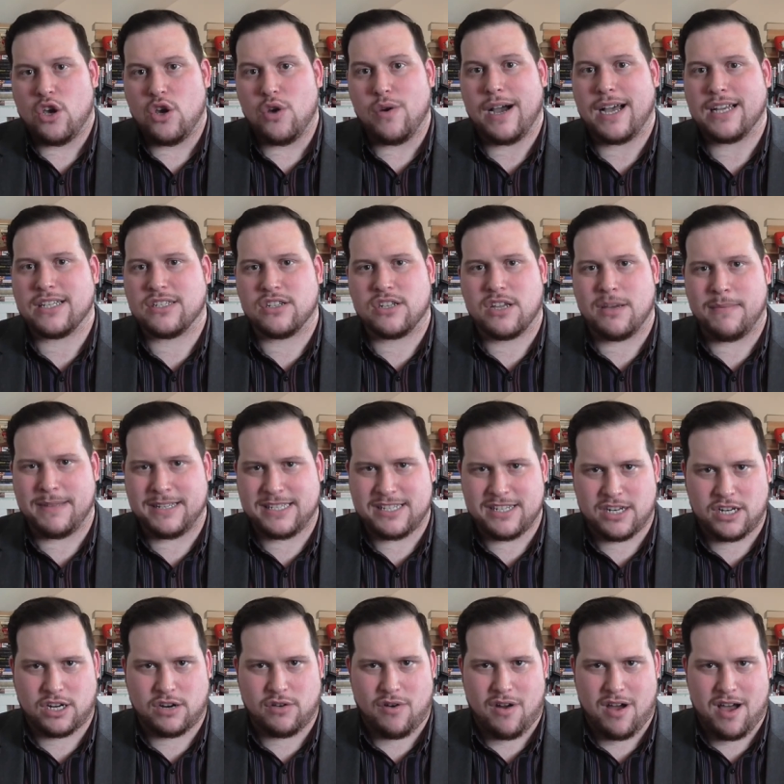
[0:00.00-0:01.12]
who hasn't committed
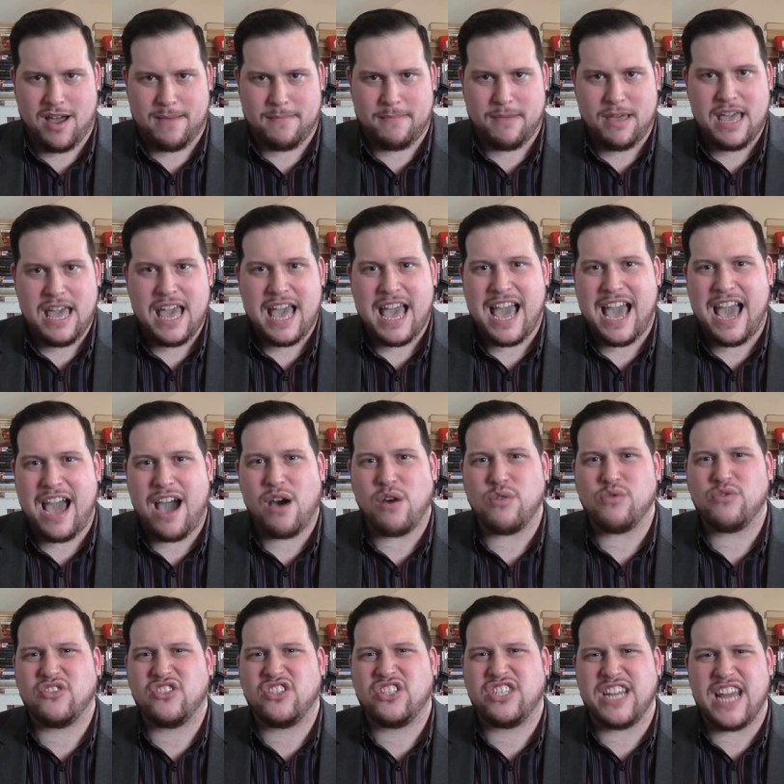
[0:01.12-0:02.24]
a crime.
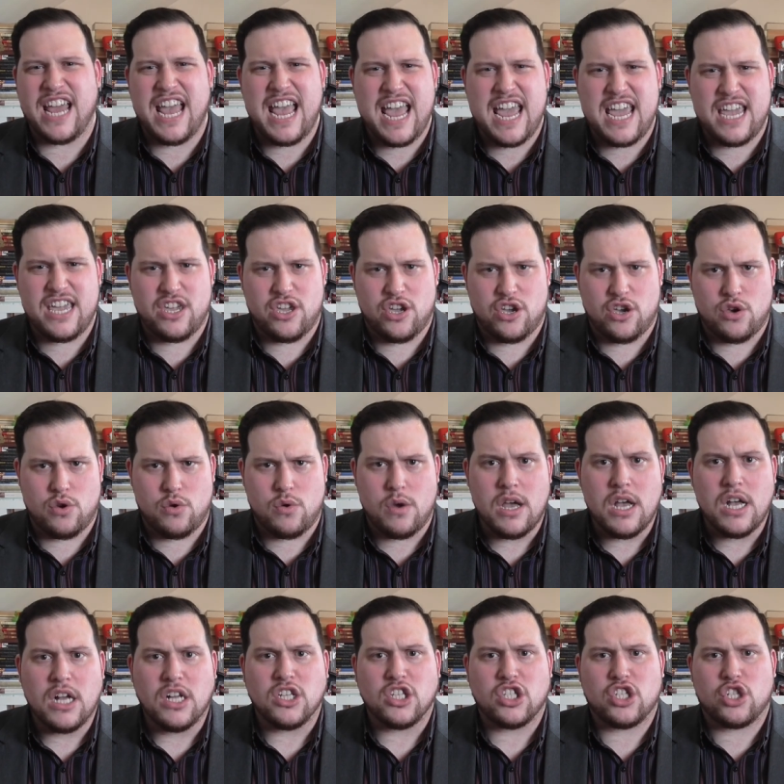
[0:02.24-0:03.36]
How dare you
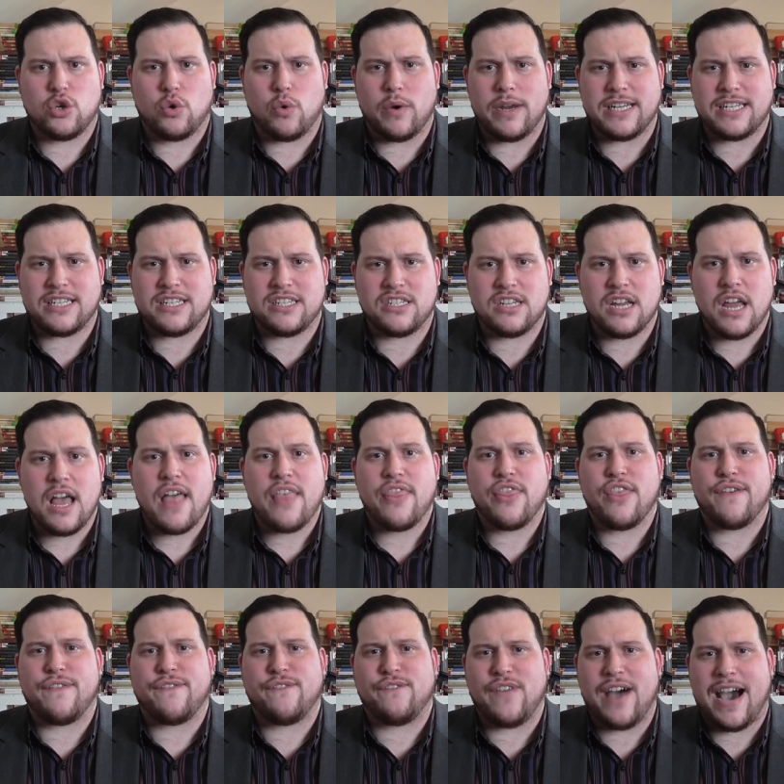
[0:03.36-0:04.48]
twist
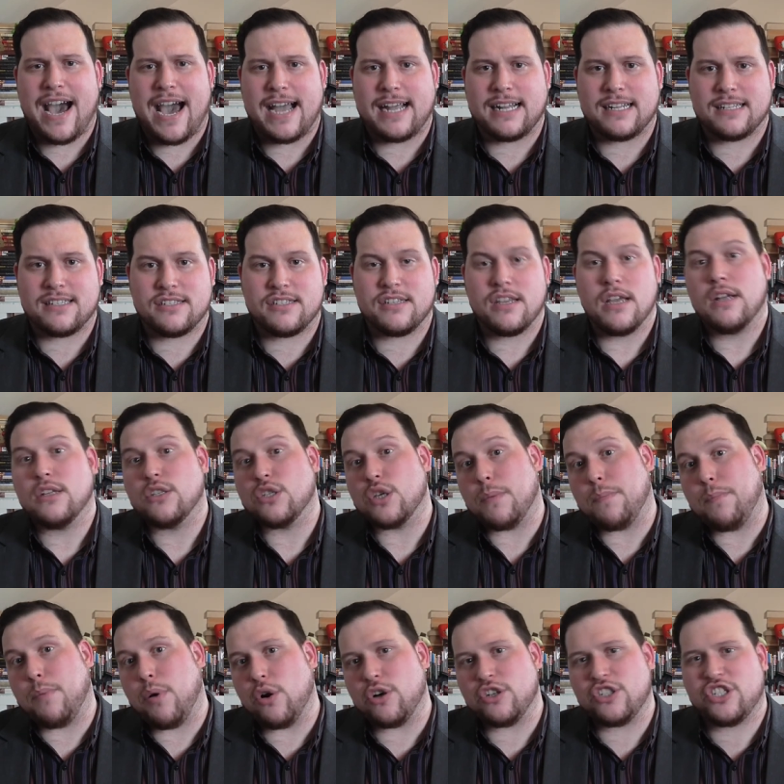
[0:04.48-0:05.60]
the facts to
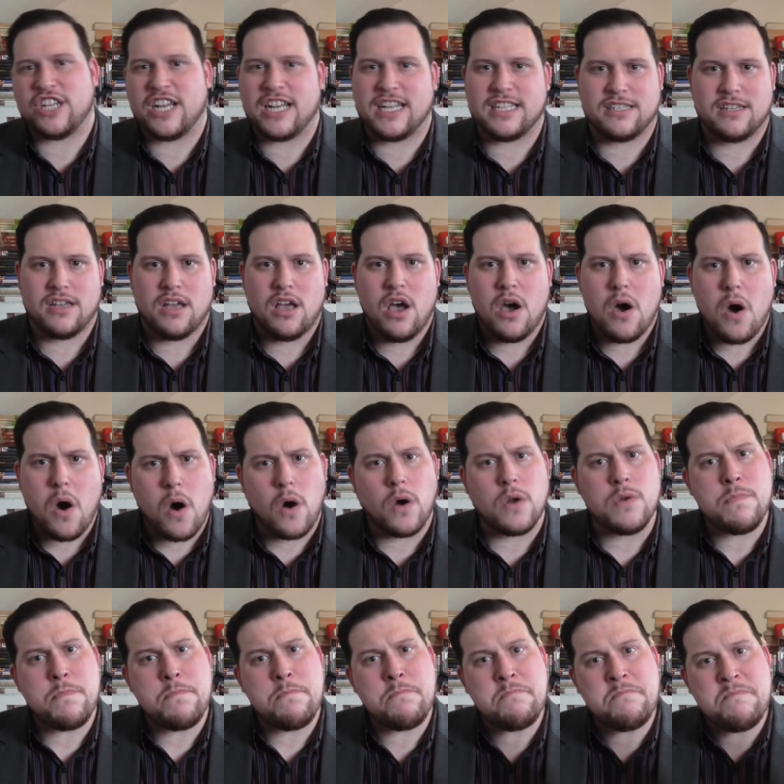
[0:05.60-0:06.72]
push it
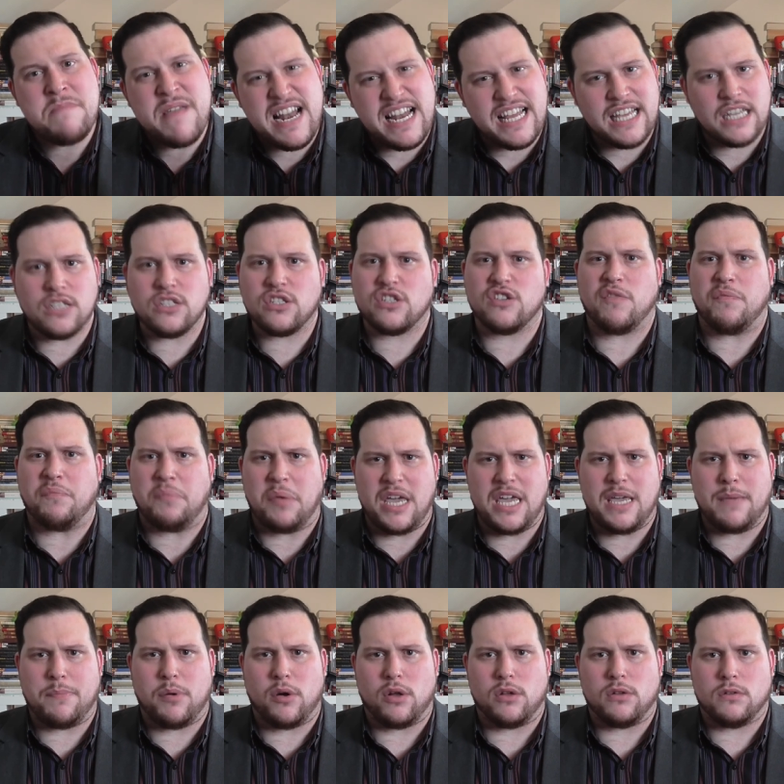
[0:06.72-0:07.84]
on millions of
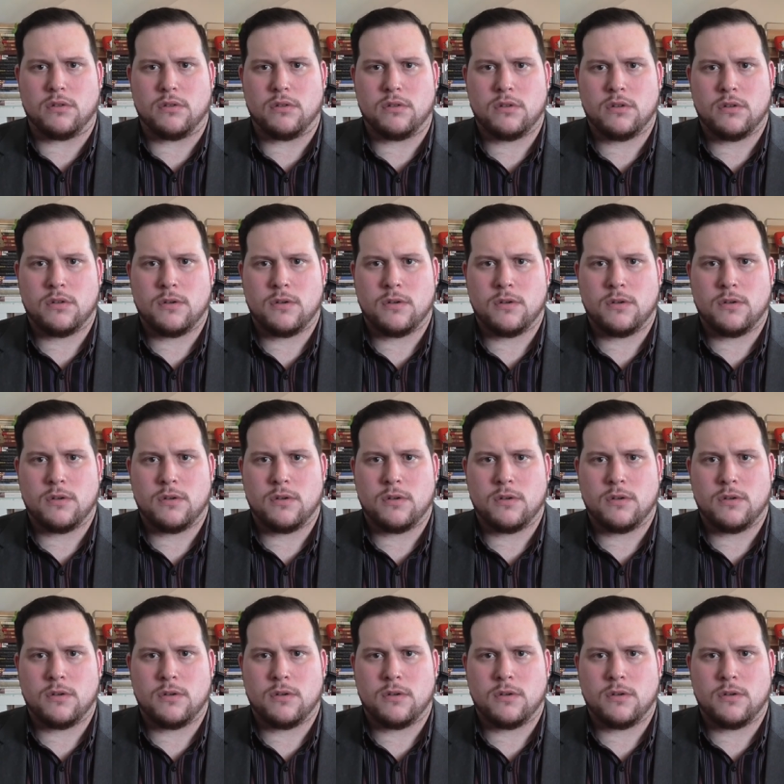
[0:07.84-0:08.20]
people?